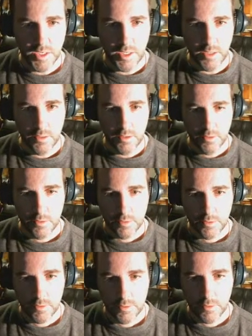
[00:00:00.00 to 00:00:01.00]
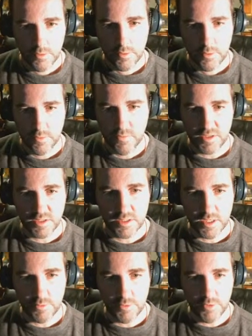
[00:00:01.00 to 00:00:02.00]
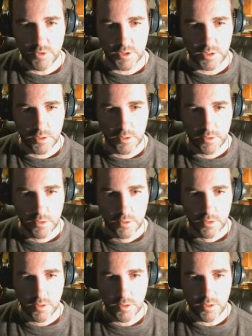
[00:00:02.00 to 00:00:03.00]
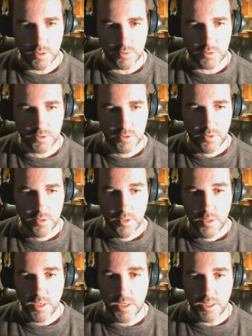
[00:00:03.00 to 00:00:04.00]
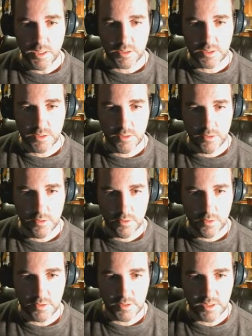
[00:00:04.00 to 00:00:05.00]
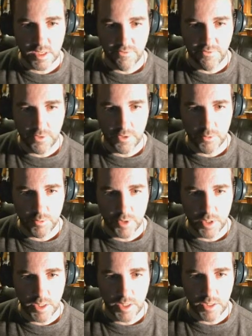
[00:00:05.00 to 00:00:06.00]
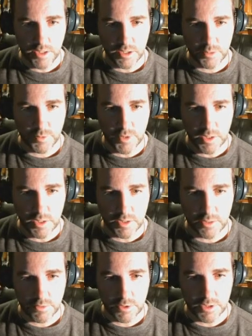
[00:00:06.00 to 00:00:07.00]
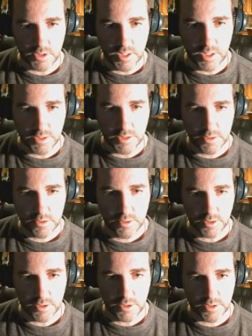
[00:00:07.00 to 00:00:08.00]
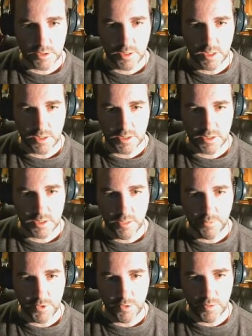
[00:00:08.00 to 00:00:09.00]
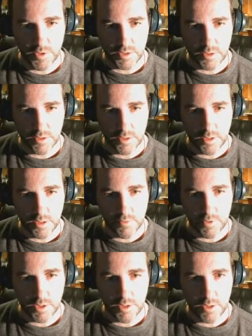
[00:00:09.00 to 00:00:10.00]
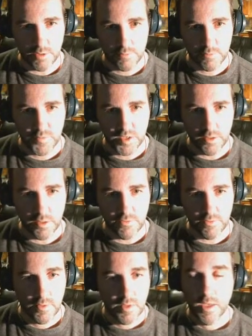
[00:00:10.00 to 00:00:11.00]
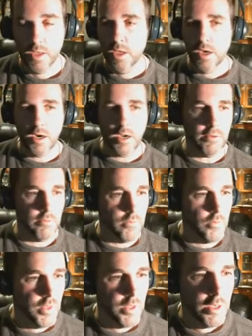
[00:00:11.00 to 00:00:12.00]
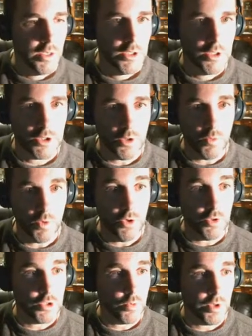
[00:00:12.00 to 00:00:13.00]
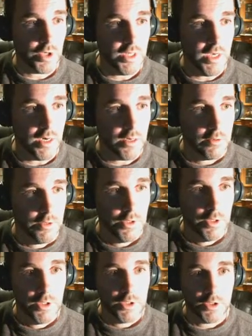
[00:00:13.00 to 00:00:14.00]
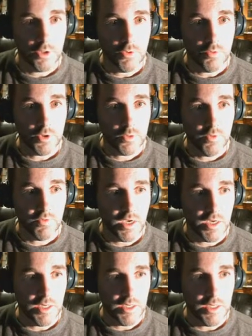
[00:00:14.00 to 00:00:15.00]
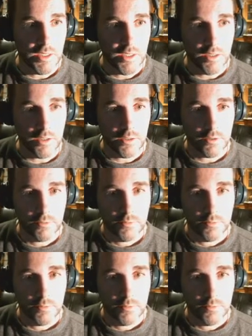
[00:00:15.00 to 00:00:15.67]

and I've got to stop the music. There it goes. Yeah, it's it's definitely playing in this playlist, which is nice. It just kind of skipped and went to another one in here. There it is. All right, so we know it's working there. So once we've got it in here